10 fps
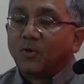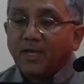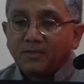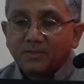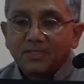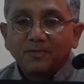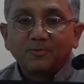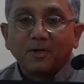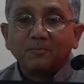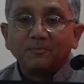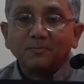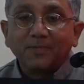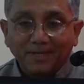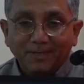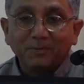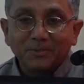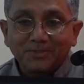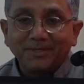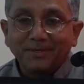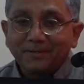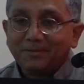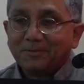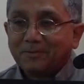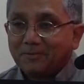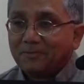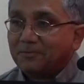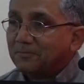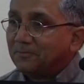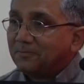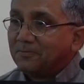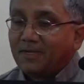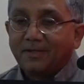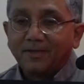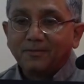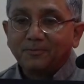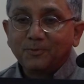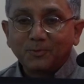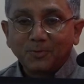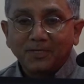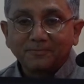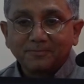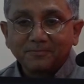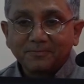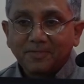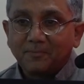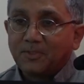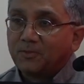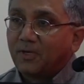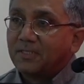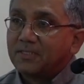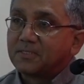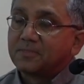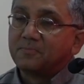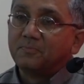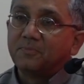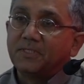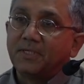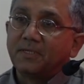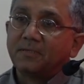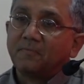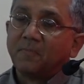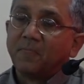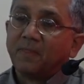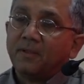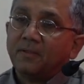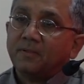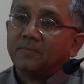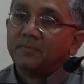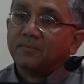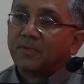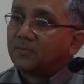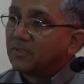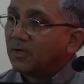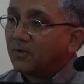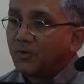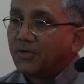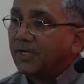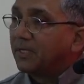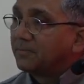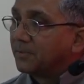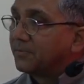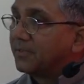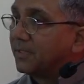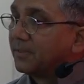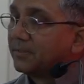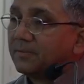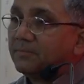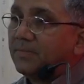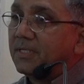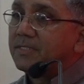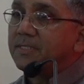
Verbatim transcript: Yogendra Singh from Delhi University, very kind of you to have come and joined this meeting, Professor Lakhotia, Professor B.N.